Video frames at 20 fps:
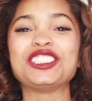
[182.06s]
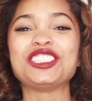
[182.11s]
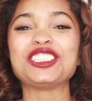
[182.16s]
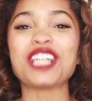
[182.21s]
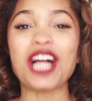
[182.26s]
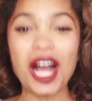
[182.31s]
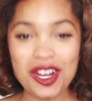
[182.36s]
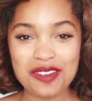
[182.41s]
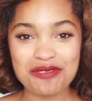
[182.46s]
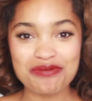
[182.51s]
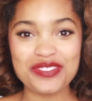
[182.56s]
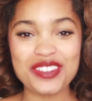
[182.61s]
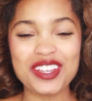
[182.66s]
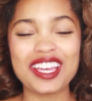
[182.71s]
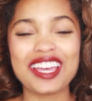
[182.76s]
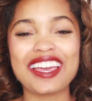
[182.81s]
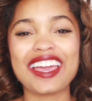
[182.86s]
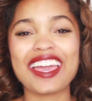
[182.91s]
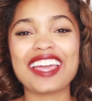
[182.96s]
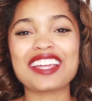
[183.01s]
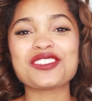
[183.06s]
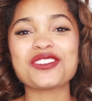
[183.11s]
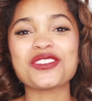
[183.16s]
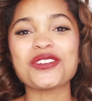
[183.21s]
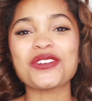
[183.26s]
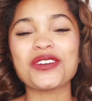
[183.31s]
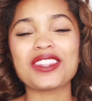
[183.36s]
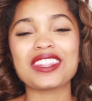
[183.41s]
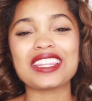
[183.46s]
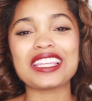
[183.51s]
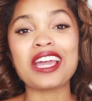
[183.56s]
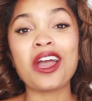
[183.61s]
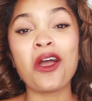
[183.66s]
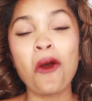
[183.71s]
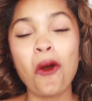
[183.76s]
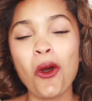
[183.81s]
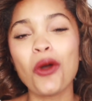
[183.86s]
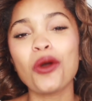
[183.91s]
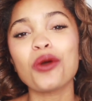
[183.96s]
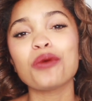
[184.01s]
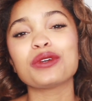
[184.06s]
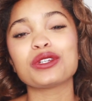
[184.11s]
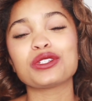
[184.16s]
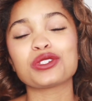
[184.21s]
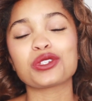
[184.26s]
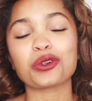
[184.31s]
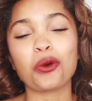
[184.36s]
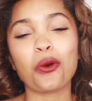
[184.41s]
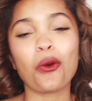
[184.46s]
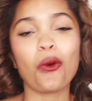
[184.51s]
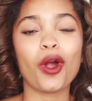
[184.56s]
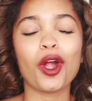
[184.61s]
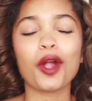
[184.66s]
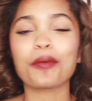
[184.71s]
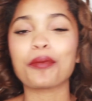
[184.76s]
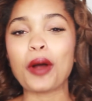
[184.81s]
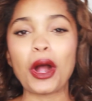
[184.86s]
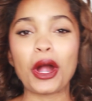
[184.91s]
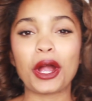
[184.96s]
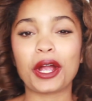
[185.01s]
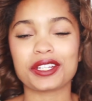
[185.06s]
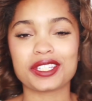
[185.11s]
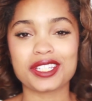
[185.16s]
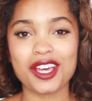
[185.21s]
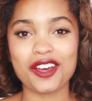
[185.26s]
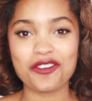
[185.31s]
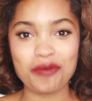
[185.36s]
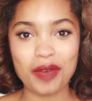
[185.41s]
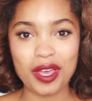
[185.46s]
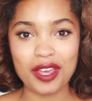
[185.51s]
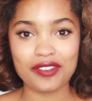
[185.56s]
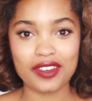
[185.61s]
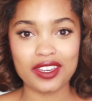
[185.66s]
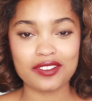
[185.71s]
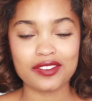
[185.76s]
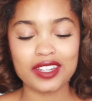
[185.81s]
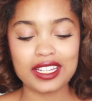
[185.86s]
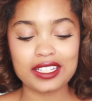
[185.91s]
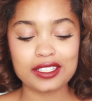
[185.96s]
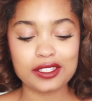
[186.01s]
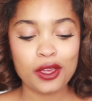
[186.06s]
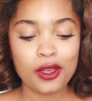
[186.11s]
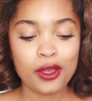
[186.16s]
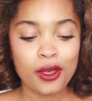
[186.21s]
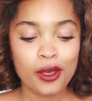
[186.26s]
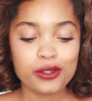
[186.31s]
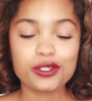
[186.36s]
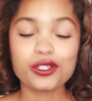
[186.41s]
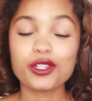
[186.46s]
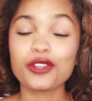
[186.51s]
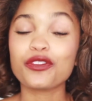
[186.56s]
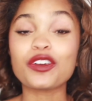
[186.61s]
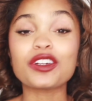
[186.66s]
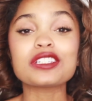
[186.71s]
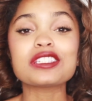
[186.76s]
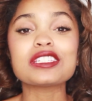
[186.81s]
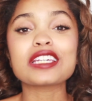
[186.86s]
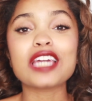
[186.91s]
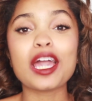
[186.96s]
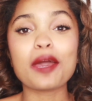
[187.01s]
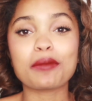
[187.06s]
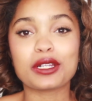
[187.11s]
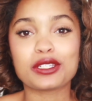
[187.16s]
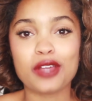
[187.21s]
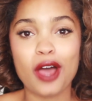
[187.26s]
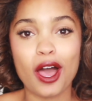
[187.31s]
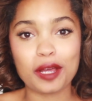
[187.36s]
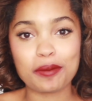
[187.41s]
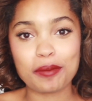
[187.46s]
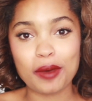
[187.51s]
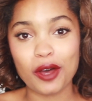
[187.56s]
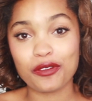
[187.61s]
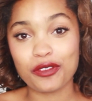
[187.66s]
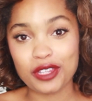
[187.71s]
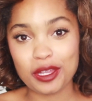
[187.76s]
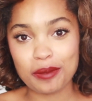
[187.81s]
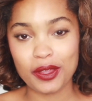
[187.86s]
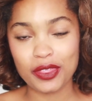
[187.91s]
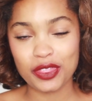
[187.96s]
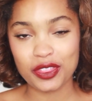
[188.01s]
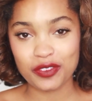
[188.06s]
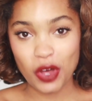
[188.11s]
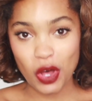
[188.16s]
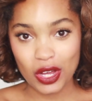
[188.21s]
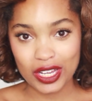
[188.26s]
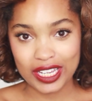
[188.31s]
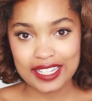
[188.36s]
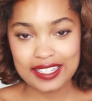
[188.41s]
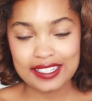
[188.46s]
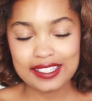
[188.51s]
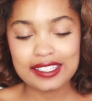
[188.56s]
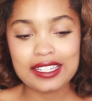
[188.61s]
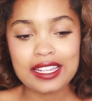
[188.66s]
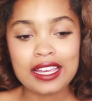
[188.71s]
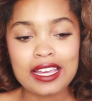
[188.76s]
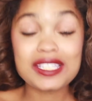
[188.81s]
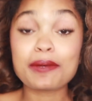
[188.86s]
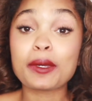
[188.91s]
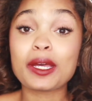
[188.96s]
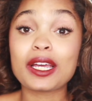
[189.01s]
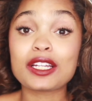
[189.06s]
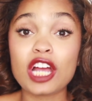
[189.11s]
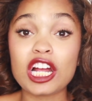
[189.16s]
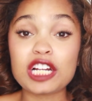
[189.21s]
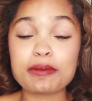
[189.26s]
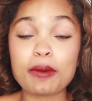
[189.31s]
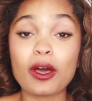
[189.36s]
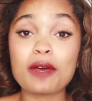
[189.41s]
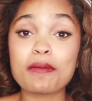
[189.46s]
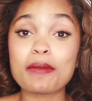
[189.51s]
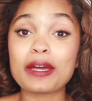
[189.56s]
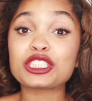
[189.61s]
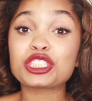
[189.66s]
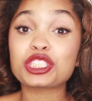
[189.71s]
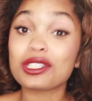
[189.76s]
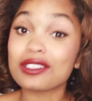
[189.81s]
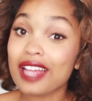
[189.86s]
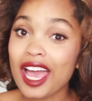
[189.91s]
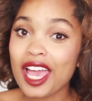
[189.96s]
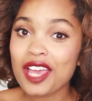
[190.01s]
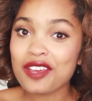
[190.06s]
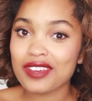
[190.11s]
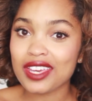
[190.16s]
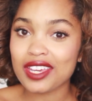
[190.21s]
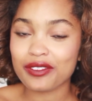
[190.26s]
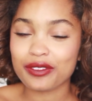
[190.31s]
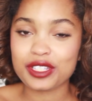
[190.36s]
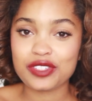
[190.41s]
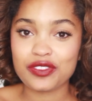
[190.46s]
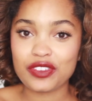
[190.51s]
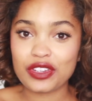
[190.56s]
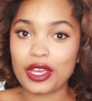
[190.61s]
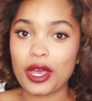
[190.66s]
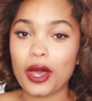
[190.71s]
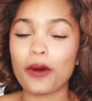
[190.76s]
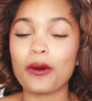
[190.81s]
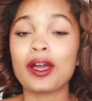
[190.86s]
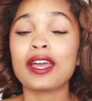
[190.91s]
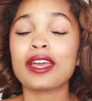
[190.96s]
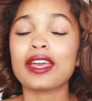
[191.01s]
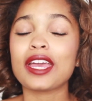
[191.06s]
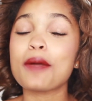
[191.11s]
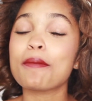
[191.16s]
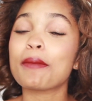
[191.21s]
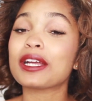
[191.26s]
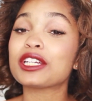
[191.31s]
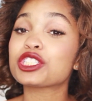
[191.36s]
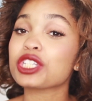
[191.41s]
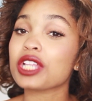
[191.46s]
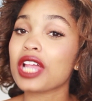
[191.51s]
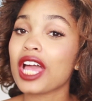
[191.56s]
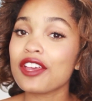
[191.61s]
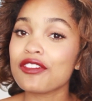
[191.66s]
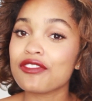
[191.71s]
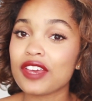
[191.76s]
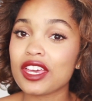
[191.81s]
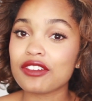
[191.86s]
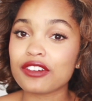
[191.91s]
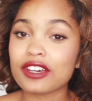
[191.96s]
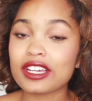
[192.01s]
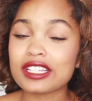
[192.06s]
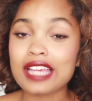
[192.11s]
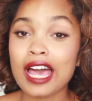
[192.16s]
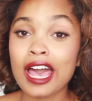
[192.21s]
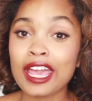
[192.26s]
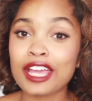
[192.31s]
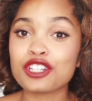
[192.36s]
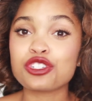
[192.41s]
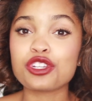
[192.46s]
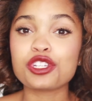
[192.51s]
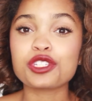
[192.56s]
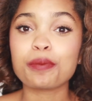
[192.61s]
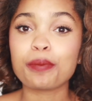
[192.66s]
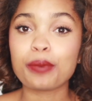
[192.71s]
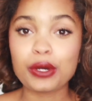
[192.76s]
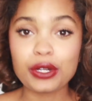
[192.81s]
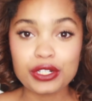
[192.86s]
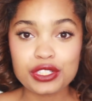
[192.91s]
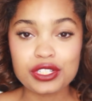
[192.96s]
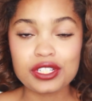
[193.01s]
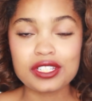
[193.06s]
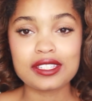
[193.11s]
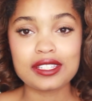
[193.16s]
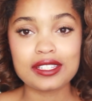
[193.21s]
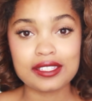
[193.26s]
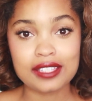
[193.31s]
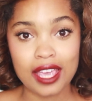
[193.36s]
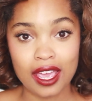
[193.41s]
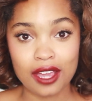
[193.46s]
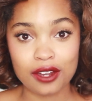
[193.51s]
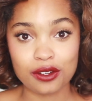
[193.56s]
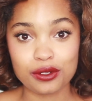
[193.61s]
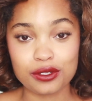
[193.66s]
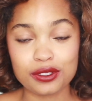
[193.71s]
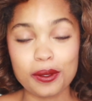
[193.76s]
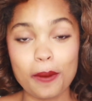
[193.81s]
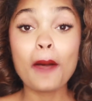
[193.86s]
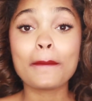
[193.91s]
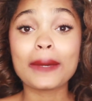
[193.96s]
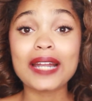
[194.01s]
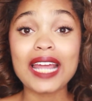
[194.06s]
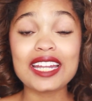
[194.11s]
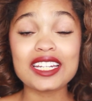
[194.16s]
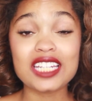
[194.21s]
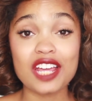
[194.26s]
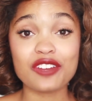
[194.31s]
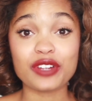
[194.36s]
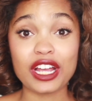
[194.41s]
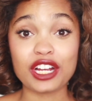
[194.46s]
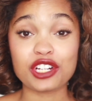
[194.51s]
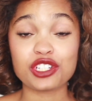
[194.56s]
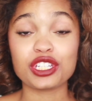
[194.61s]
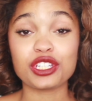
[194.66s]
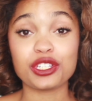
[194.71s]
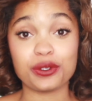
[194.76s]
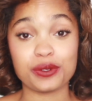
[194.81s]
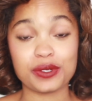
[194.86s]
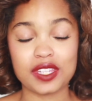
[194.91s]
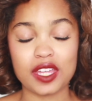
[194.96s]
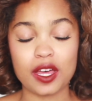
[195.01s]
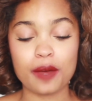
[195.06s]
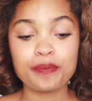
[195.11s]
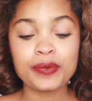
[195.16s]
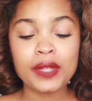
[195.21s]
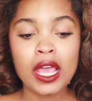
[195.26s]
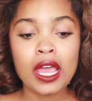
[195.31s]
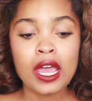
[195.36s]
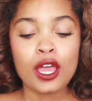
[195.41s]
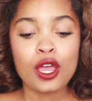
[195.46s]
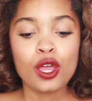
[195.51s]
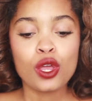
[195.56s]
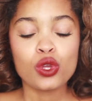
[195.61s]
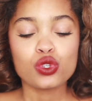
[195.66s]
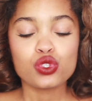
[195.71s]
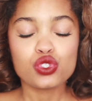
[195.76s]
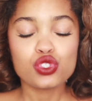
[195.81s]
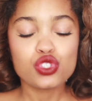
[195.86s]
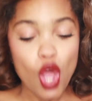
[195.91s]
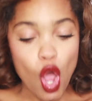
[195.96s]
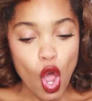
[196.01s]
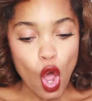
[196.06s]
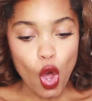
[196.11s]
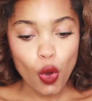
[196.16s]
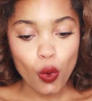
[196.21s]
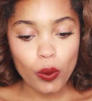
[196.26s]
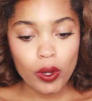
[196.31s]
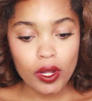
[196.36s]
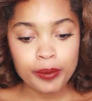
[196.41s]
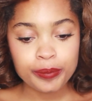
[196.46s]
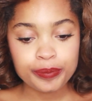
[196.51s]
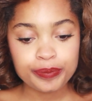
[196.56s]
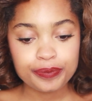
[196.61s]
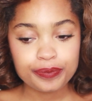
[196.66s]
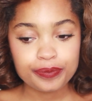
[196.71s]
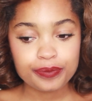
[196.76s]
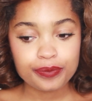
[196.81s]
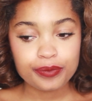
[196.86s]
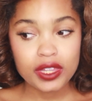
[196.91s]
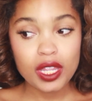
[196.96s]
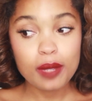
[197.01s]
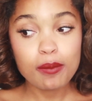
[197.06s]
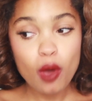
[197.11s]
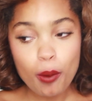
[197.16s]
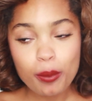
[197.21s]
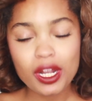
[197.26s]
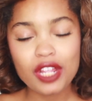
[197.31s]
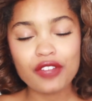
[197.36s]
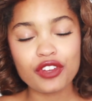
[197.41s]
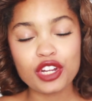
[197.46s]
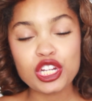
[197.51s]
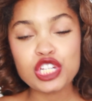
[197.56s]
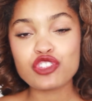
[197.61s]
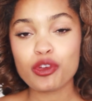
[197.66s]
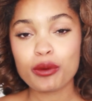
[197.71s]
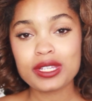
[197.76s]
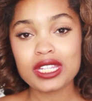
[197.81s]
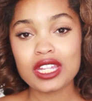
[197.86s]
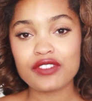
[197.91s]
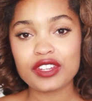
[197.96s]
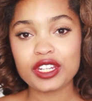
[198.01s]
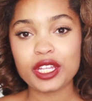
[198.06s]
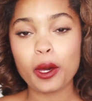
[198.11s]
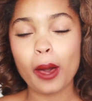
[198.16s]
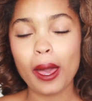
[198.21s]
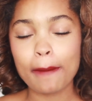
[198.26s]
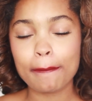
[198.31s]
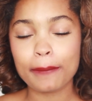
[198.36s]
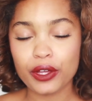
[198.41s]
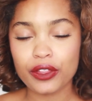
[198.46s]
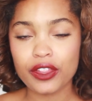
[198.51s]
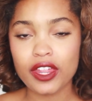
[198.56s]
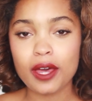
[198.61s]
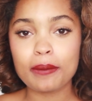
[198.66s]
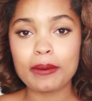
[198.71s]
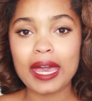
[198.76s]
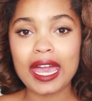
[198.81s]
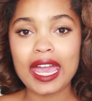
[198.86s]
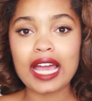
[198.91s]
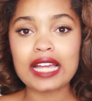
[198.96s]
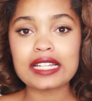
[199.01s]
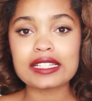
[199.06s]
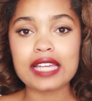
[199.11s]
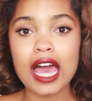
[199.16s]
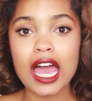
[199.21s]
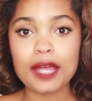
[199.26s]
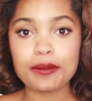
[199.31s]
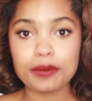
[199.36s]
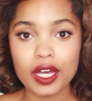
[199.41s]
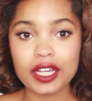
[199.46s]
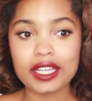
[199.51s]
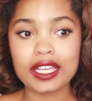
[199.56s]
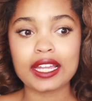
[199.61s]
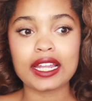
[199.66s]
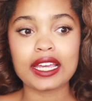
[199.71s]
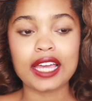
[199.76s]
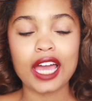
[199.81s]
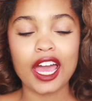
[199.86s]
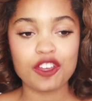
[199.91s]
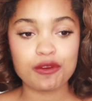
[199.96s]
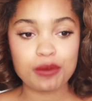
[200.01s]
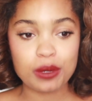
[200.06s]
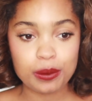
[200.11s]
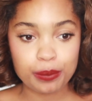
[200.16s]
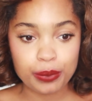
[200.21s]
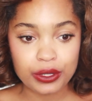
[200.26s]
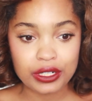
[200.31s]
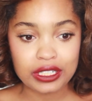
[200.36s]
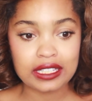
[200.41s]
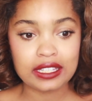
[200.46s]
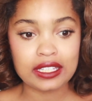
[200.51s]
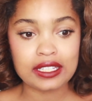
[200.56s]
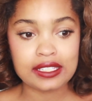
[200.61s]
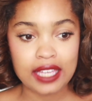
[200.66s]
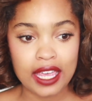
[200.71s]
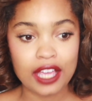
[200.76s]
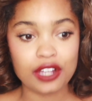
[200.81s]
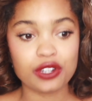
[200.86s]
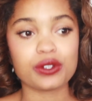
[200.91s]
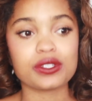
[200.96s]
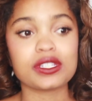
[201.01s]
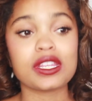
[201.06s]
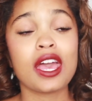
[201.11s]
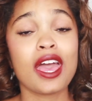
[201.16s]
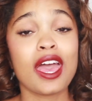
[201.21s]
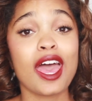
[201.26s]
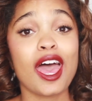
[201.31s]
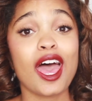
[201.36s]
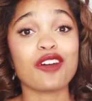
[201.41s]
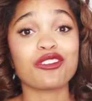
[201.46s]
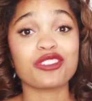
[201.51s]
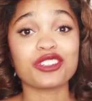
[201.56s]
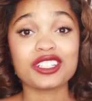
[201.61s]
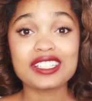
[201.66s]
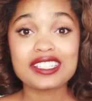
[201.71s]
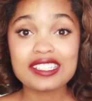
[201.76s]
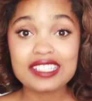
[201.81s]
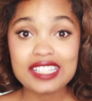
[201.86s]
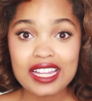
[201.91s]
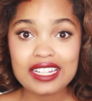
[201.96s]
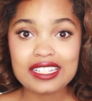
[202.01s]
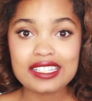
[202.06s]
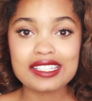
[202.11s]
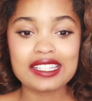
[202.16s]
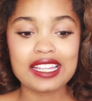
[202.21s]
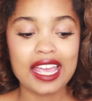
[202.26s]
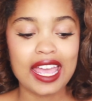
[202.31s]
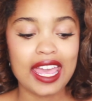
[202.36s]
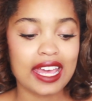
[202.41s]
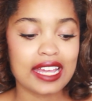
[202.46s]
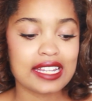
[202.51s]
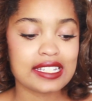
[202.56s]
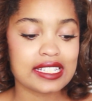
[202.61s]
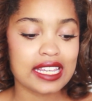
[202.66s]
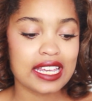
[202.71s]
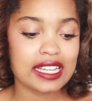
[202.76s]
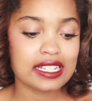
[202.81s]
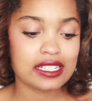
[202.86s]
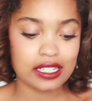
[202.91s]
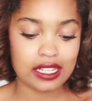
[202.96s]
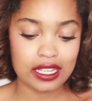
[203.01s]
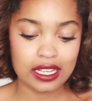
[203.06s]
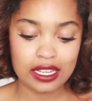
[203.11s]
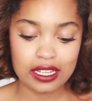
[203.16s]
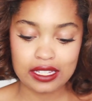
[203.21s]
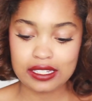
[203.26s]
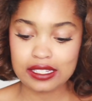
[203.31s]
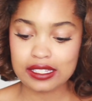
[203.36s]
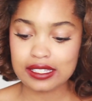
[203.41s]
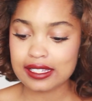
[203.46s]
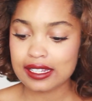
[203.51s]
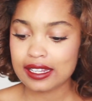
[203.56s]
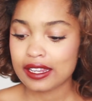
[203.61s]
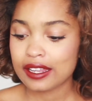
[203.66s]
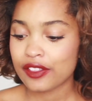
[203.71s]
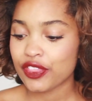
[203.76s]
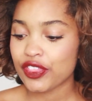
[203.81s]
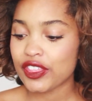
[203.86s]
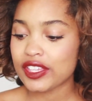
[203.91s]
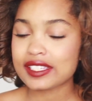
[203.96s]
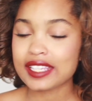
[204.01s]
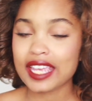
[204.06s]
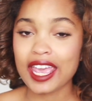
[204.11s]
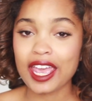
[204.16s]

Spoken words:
and jump into the home decor part of my favorite. So the first thing I'm gonna talk about for the month of August is something I talked about in my July favorites video. In my July favorites, I had just purchased these candles, but I had never actually used them. So the moment I finished showing that video, I burned them, and I'm not kidding, I've been burning these candles ever since, and it is this